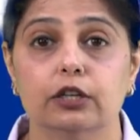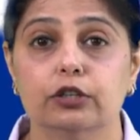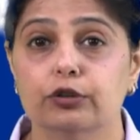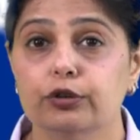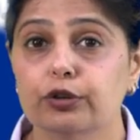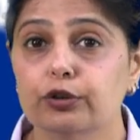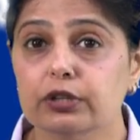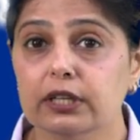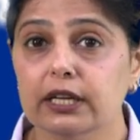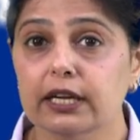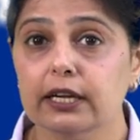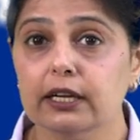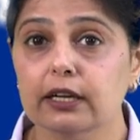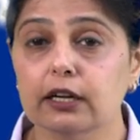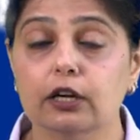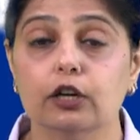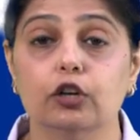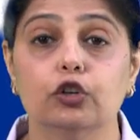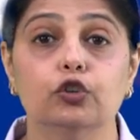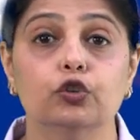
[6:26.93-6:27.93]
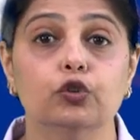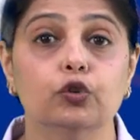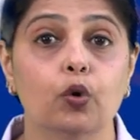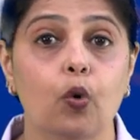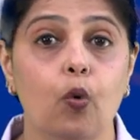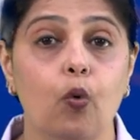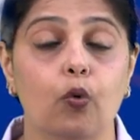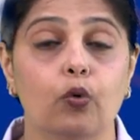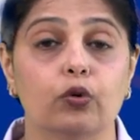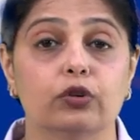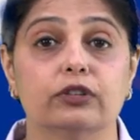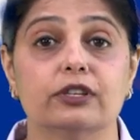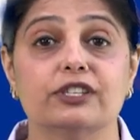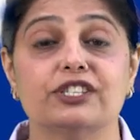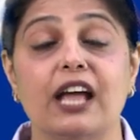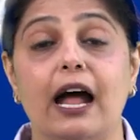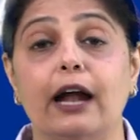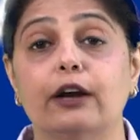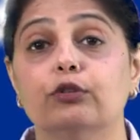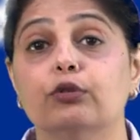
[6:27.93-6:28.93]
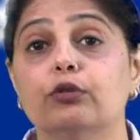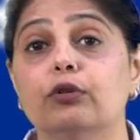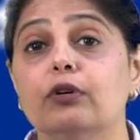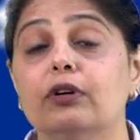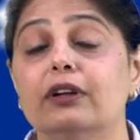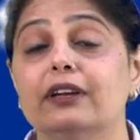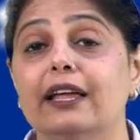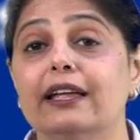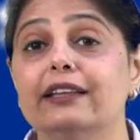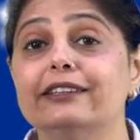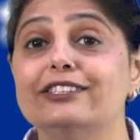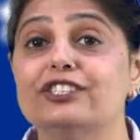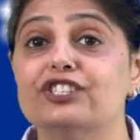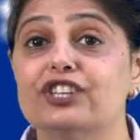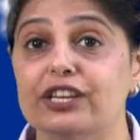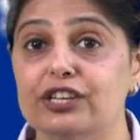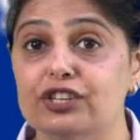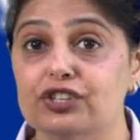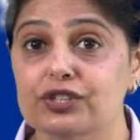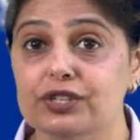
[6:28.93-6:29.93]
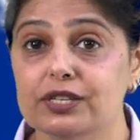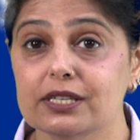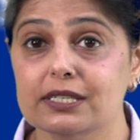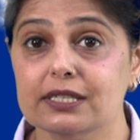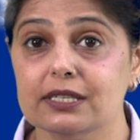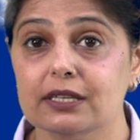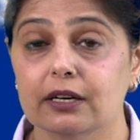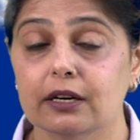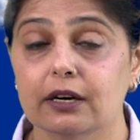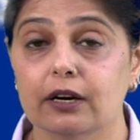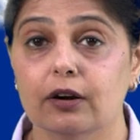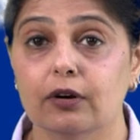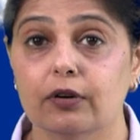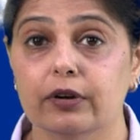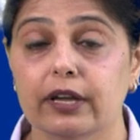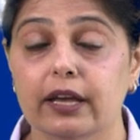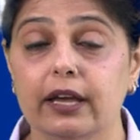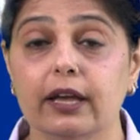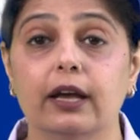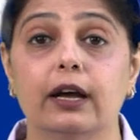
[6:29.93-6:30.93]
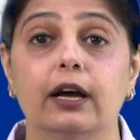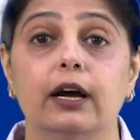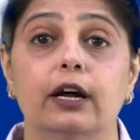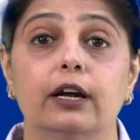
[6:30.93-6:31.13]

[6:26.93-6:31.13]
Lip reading: Do you think? No, the shadow length changes, okay,